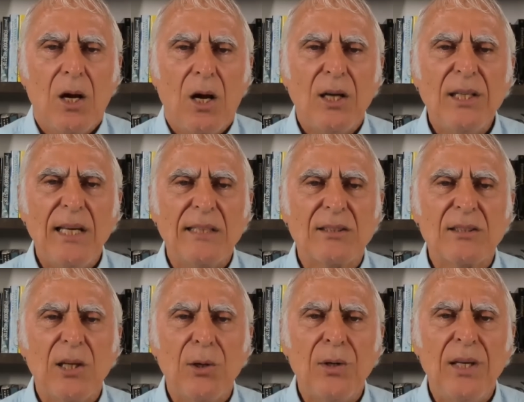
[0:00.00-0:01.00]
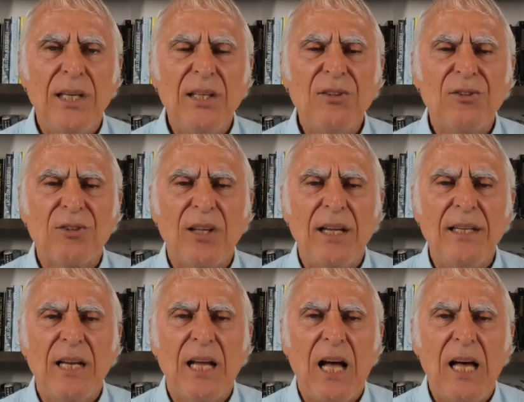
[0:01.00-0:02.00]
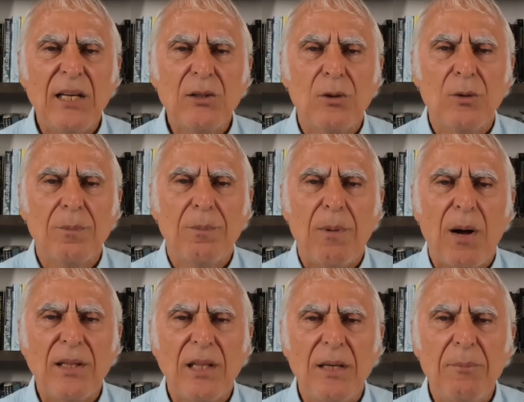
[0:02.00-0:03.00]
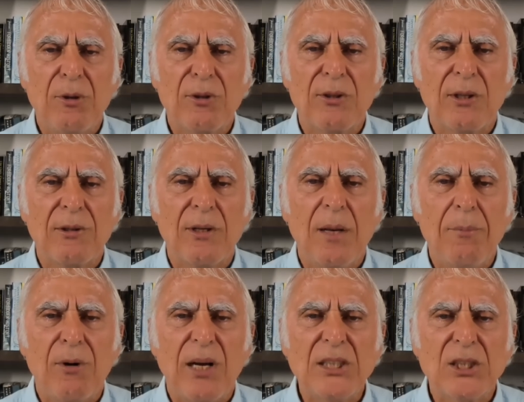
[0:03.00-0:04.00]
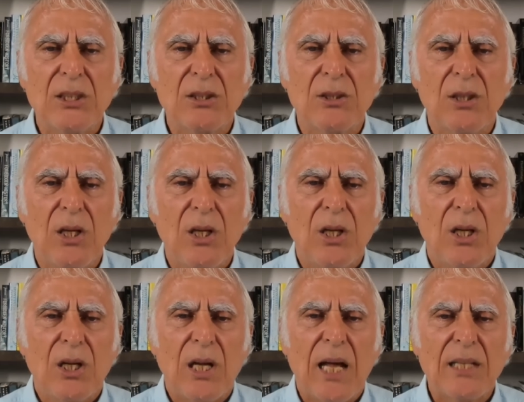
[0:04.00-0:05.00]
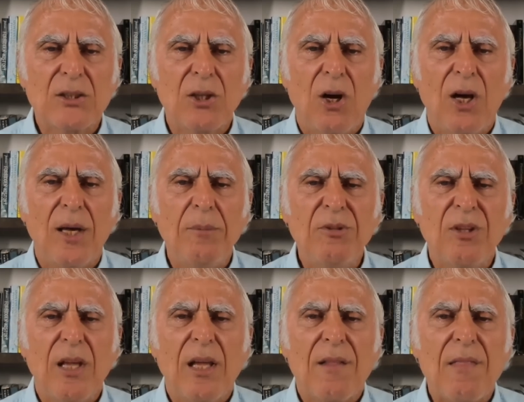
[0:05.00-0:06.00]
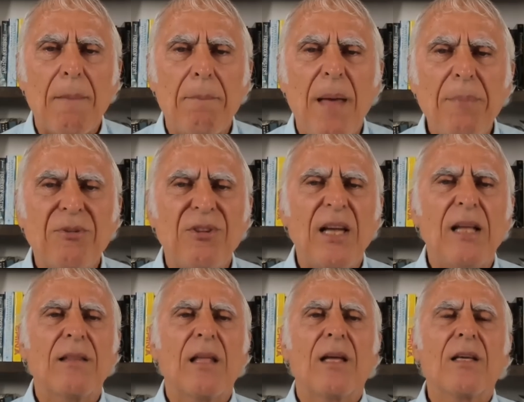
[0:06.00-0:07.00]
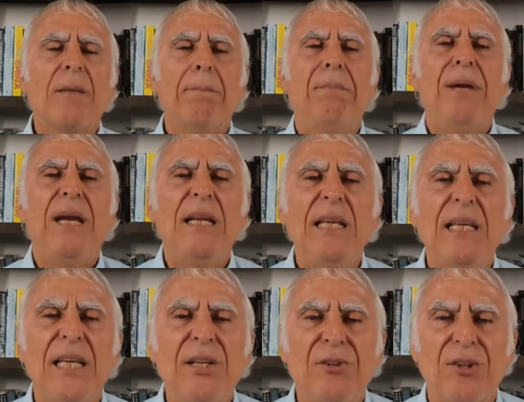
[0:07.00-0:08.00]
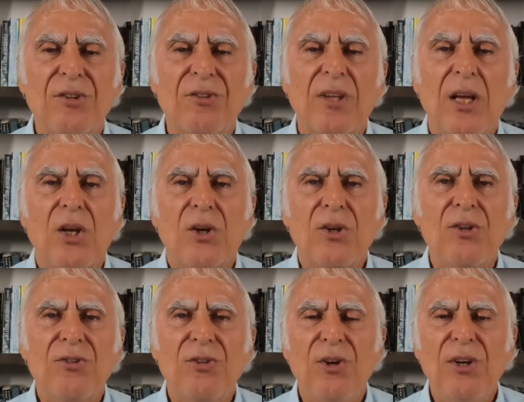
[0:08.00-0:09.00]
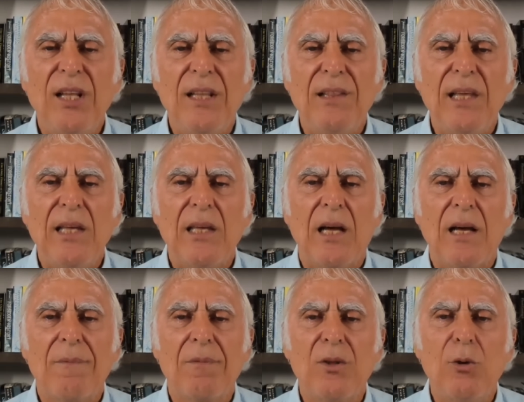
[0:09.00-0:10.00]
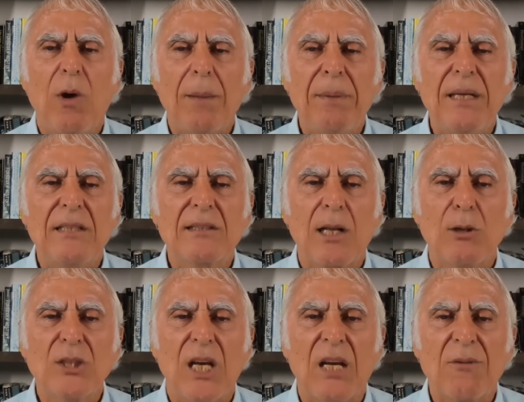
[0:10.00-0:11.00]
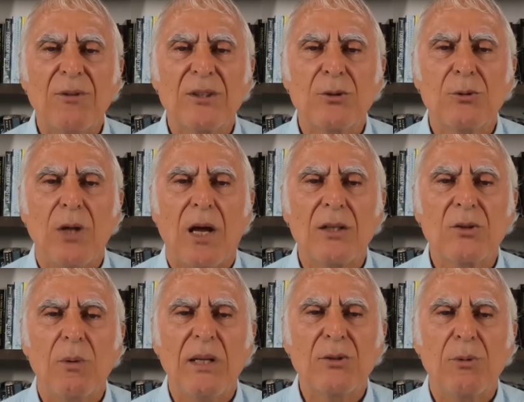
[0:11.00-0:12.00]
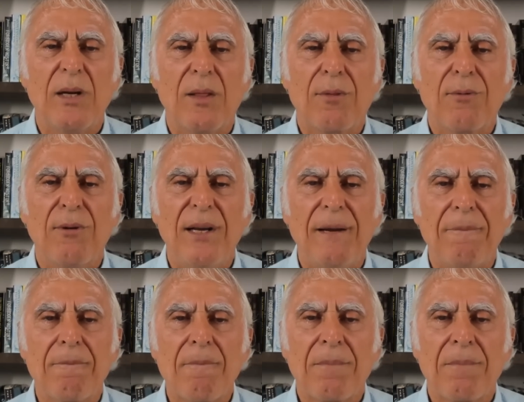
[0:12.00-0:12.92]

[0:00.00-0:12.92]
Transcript: Okay, so here's an article by the Liberation Times that maps out competing interests concerning the UAP Disclosure Act for 2023.